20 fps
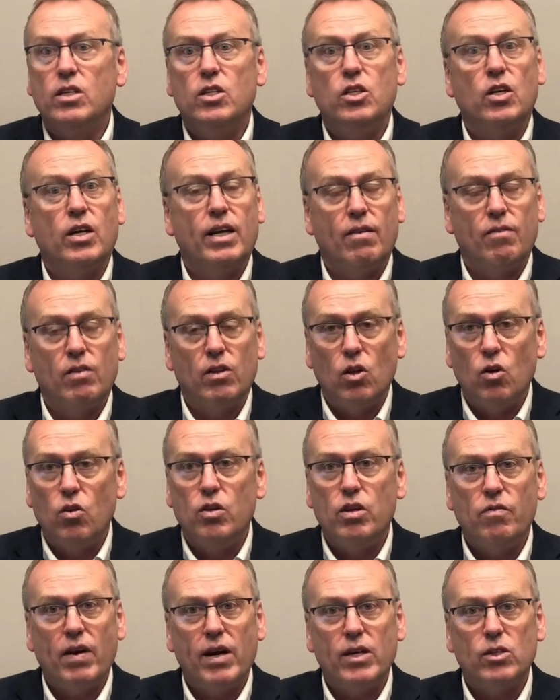You could have a load
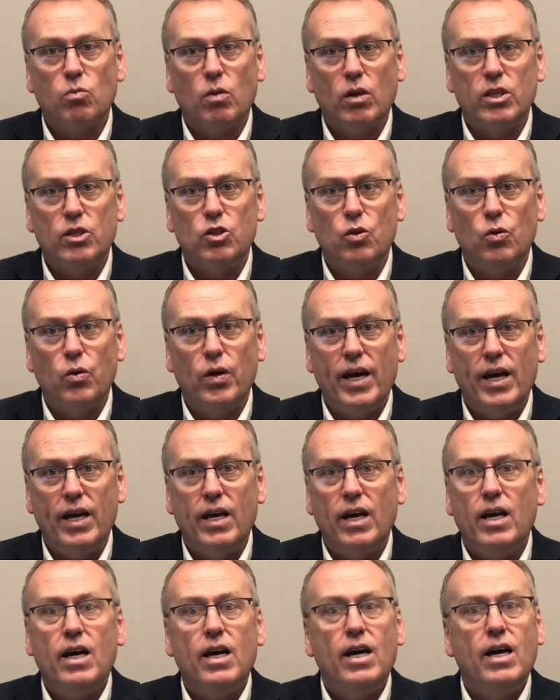device while you're doing it,